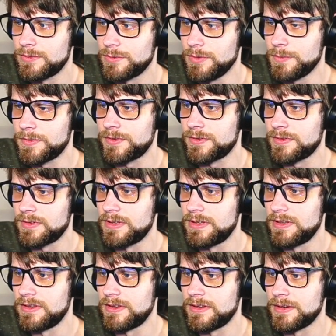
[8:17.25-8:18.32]
Whoops.
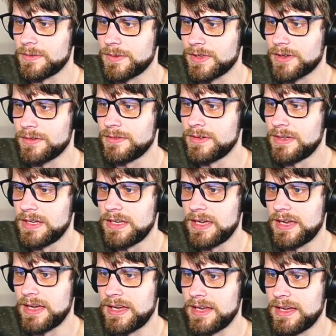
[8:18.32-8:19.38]
There we go.
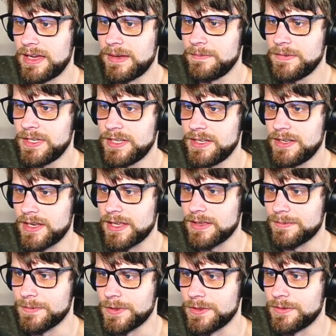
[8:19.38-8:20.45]
I'm gonna
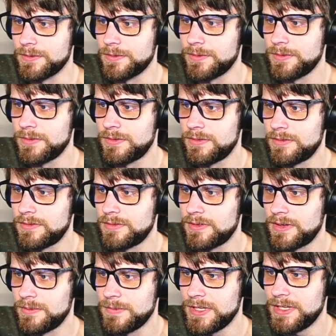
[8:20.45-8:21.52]
name you
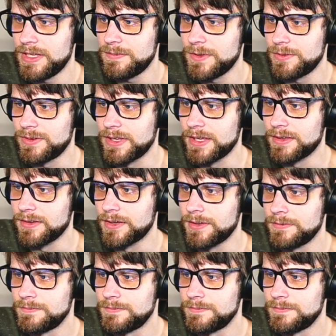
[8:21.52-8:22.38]
Layla.